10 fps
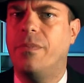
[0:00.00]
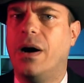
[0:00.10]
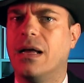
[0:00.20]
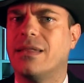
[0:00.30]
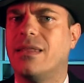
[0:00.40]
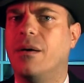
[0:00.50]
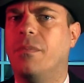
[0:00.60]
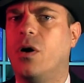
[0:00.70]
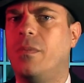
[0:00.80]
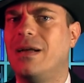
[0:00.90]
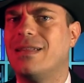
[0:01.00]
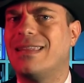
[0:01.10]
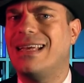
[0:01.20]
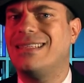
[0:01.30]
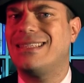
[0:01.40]
but the
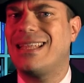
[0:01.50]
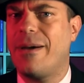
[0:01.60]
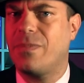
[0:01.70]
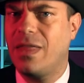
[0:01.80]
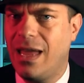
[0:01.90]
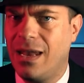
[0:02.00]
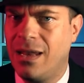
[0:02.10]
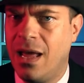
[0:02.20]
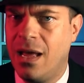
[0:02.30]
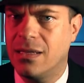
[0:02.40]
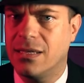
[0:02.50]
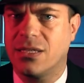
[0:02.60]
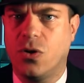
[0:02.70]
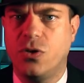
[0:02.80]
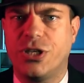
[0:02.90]
moment they stepped in, the
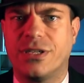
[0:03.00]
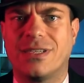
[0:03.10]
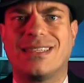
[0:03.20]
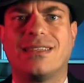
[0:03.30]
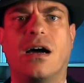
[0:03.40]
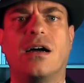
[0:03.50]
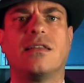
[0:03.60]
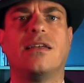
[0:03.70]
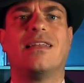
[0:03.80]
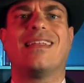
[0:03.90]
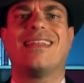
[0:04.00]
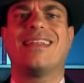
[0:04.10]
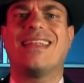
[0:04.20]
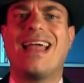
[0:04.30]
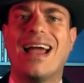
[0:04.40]
soldiers started
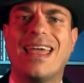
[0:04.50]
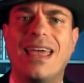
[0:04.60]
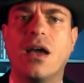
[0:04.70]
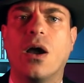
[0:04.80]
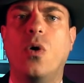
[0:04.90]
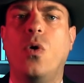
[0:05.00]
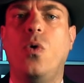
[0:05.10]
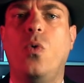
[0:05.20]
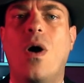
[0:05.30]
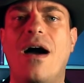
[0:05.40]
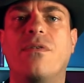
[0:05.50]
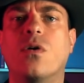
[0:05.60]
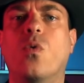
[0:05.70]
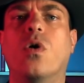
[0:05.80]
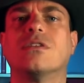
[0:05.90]
attacking
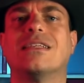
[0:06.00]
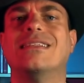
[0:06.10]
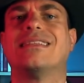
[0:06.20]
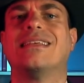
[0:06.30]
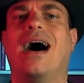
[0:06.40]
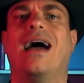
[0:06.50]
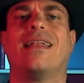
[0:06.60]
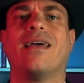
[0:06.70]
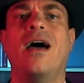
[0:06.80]
whoever was inside,